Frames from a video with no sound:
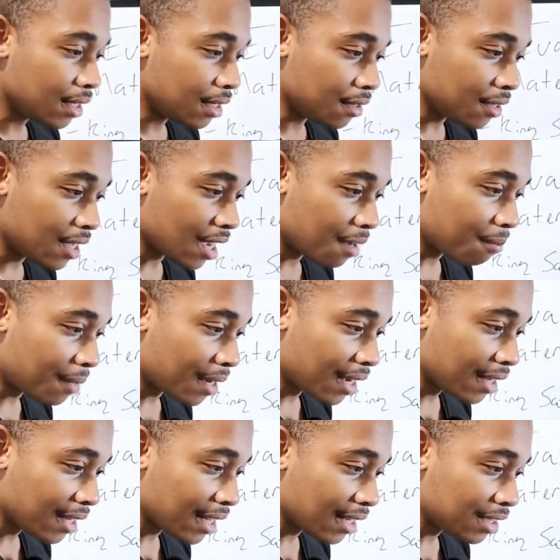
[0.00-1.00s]
You got
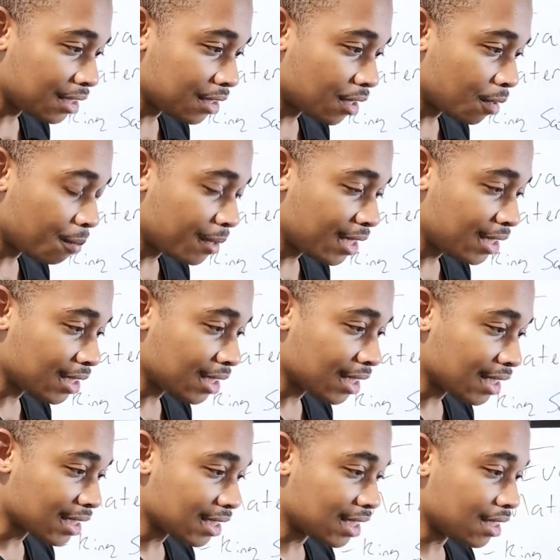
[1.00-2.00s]
my catchy openings
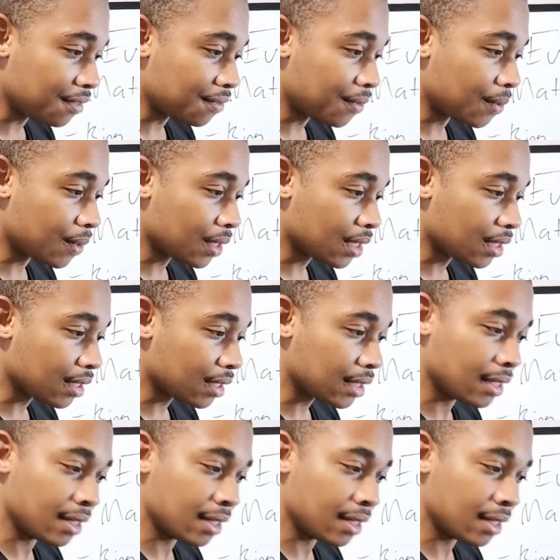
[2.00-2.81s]
against D4.